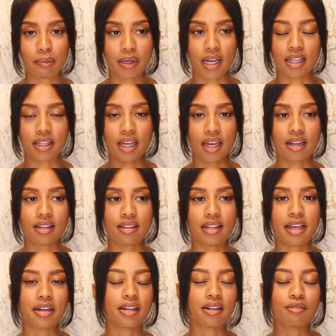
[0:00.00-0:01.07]
and then
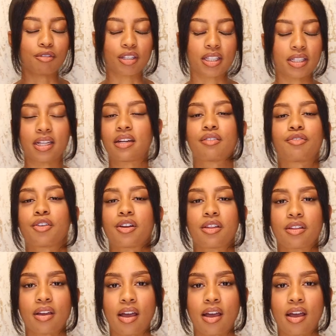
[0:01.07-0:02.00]
they didn't really need it for another